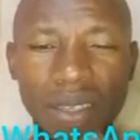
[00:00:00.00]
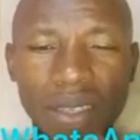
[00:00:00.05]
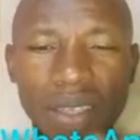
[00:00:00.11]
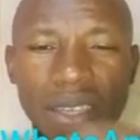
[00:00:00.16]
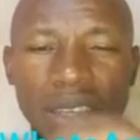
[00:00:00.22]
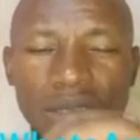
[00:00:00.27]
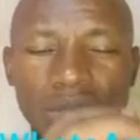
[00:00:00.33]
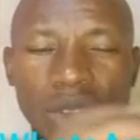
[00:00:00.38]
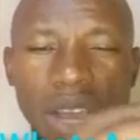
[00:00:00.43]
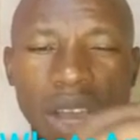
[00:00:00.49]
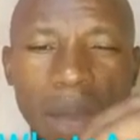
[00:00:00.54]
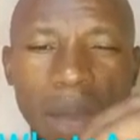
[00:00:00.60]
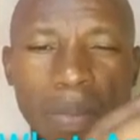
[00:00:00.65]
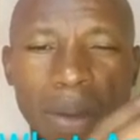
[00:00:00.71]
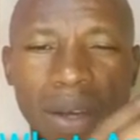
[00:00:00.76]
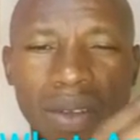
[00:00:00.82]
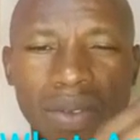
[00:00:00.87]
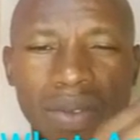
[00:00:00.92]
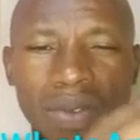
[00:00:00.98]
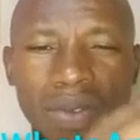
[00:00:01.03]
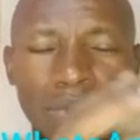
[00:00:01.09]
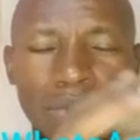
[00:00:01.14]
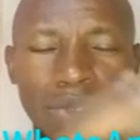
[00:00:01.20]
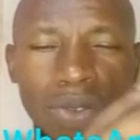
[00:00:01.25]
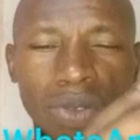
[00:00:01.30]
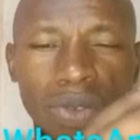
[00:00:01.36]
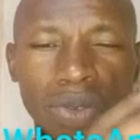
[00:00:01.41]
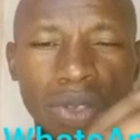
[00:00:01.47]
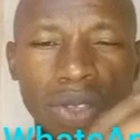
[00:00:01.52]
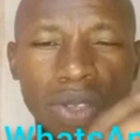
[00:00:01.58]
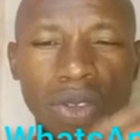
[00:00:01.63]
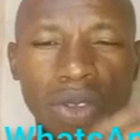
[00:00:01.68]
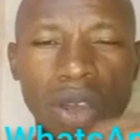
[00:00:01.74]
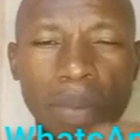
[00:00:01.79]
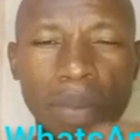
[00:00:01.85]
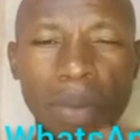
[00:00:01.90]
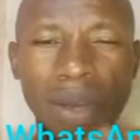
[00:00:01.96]
It's not about voodoo, it's
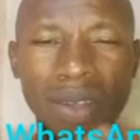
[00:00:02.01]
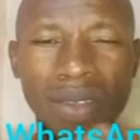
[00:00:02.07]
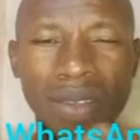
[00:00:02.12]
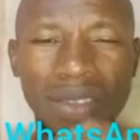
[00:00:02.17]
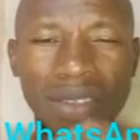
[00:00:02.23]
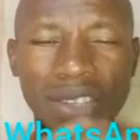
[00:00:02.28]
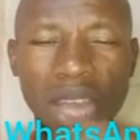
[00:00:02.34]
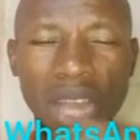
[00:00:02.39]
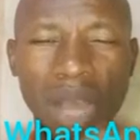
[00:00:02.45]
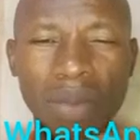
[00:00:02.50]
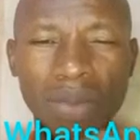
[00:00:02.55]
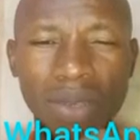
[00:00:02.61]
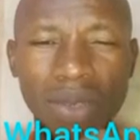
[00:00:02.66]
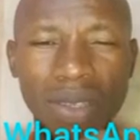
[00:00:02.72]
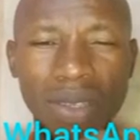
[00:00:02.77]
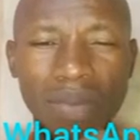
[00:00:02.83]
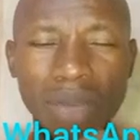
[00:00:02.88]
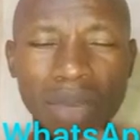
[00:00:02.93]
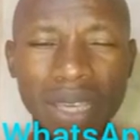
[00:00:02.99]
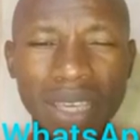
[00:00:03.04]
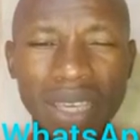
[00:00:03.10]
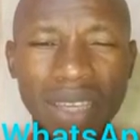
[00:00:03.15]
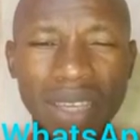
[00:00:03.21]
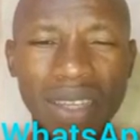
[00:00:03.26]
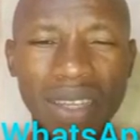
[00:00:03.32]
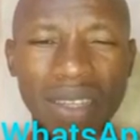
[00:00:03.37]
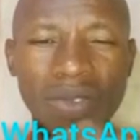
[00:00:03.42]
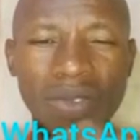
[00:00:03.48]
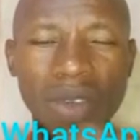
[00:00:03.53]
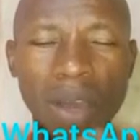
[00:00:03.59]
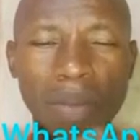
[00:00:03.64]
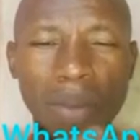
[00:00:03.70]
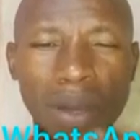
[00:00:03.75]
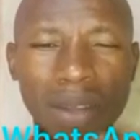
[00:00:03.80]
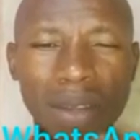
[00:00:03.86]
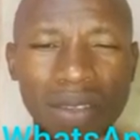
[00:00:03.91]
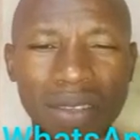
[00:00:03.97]
not about charms making, it's not
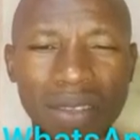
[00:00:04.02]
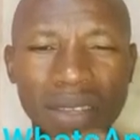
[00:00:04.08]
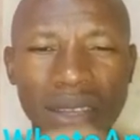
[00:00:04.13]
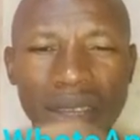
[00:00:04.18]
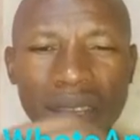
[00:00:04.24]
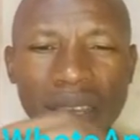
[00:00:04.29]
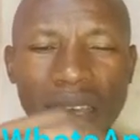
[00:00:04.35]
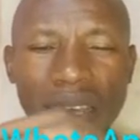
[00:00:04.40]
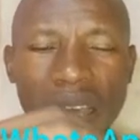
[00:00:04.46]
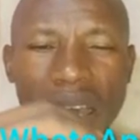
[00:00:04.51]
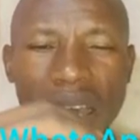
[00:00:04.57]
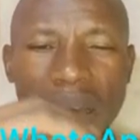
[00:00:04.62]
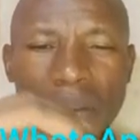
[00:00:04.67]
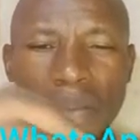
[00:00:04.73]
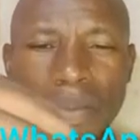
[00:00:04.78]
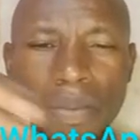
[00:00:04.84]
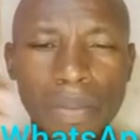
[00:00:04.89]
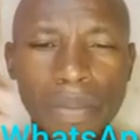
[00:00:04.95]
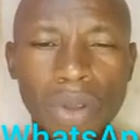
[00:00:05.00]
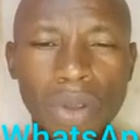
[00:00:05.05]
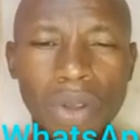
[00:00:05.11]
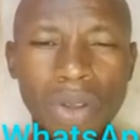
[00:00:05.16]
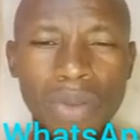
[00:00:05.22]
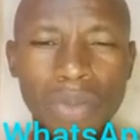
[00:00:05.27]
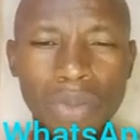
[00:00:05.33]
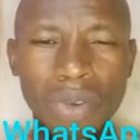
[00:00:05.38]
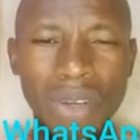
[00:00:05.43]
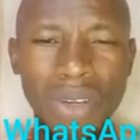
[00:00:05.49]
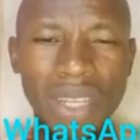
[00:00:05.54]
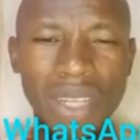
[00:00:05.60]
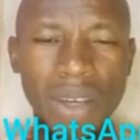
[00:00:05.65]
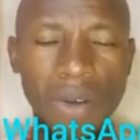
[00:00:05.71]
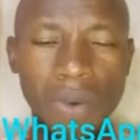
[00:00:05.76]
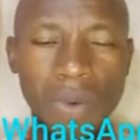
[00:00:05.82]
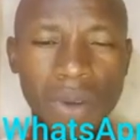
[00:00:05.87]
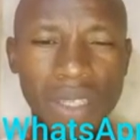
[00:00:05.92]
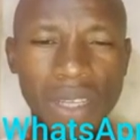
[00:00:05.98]
about blood money
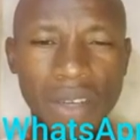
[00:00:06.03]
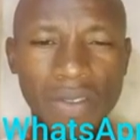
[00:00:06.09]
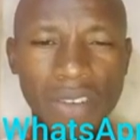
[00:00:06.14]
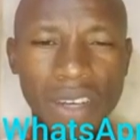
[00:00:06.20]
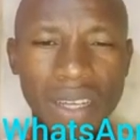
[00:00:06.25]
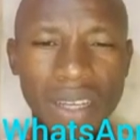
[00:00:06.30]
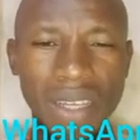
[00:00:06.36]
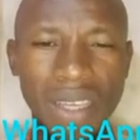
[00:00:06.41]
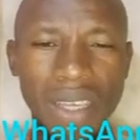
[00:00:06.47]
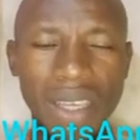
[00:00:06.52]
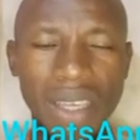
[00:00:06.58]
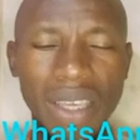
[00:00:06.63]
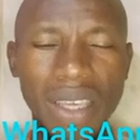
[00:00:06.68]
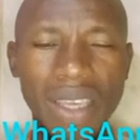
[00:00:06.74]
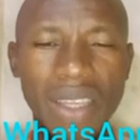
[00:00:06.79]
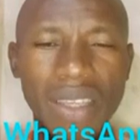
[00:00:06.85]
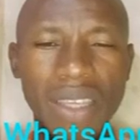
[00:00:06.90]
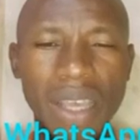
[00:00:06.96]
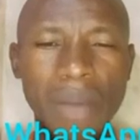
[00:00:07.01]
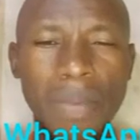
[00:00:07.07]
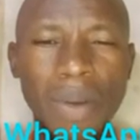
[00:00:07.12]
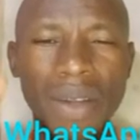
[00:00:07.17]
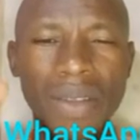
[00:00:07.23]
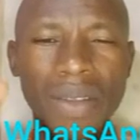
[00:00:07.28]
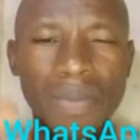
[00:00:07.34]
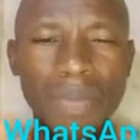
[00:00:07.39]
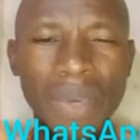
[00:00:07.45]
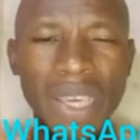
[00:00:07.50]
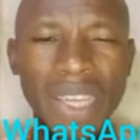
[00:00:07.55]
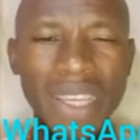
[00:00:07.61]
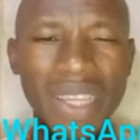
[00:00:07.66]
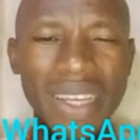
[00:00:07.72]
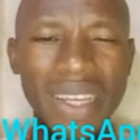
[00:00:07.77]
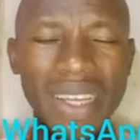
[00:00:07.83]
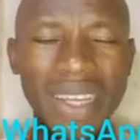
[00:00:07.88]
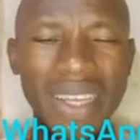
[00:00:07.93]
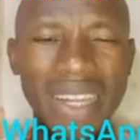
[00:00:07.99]
or whatever. It's about being
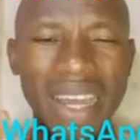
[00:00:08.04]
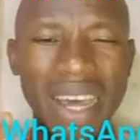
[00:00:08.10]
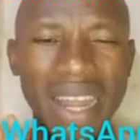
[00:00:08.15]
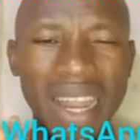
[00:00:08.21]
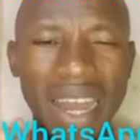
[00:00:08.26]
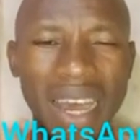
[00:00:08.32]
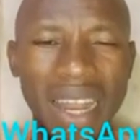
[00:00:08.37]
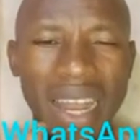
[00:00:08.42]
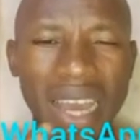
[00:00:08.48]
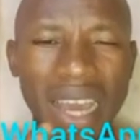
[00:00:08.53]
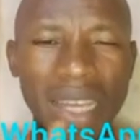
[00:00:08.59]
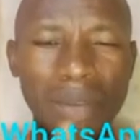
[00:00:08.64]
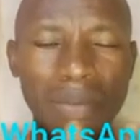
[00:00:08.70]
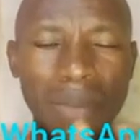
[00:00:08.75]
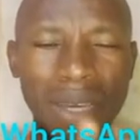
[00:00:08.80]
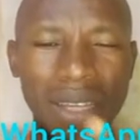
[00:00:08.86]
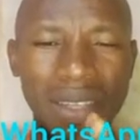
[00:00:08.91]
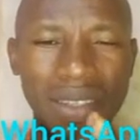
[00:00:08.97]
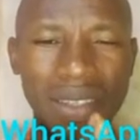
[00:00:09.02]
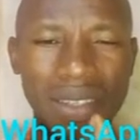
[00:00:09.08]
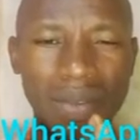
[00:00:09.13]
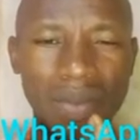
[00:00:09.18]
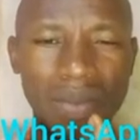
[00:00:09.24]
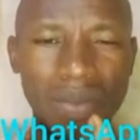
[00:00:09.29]
in an alignment